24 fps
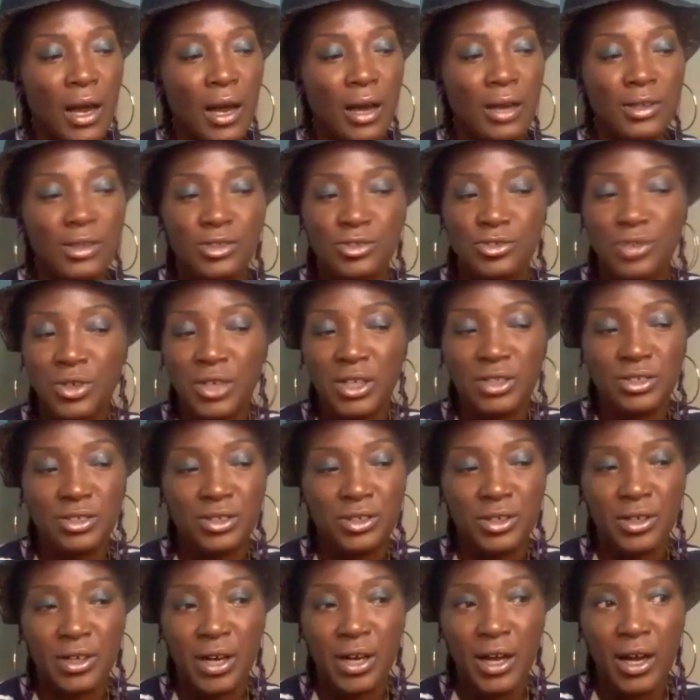
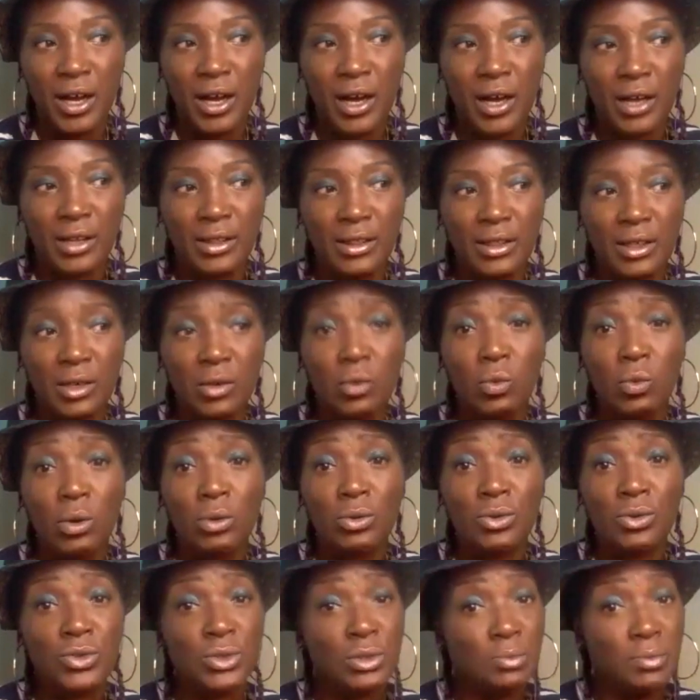Treasure, I think,
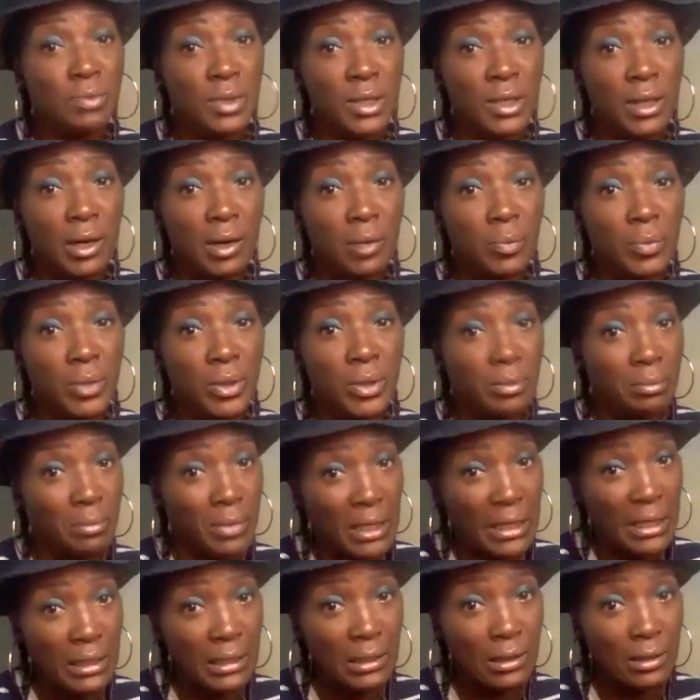woke something up in
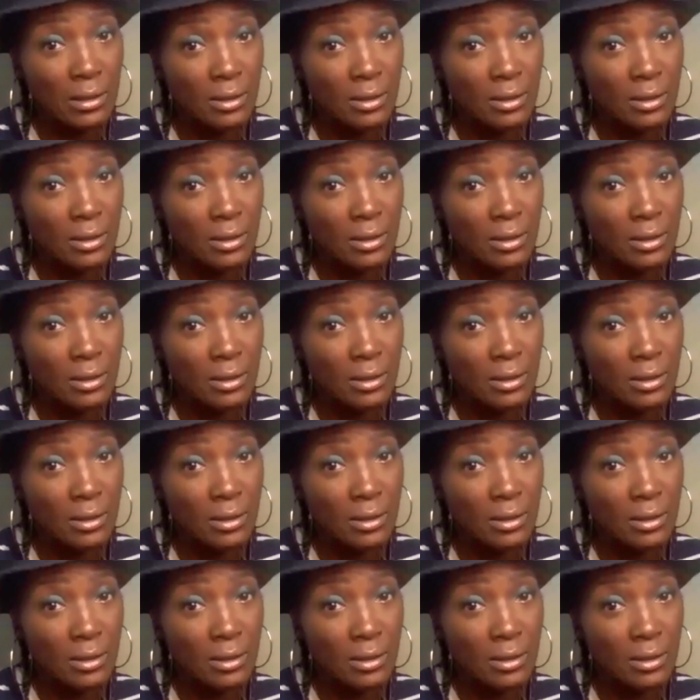me.